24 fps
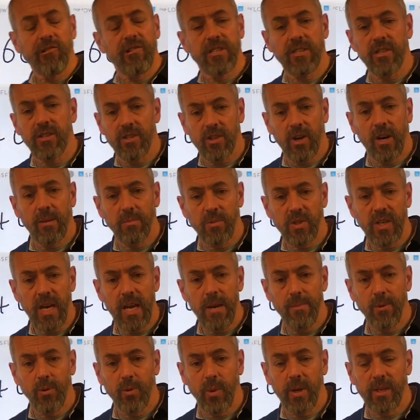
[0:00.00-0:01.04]
It's a times
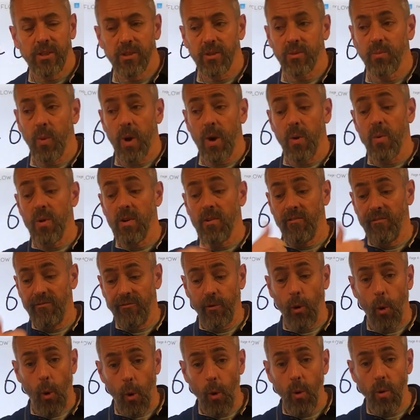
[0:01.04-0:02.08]
table question. Well,
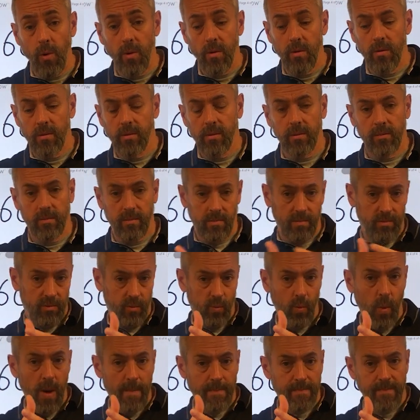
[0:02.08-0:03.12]
4,
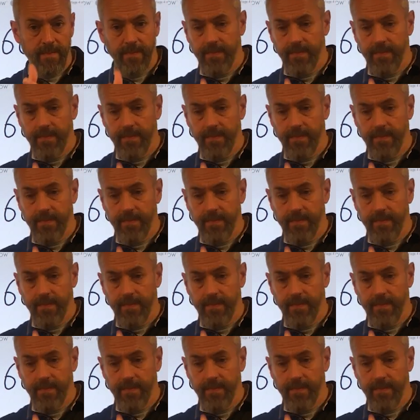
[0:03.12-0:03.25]
1.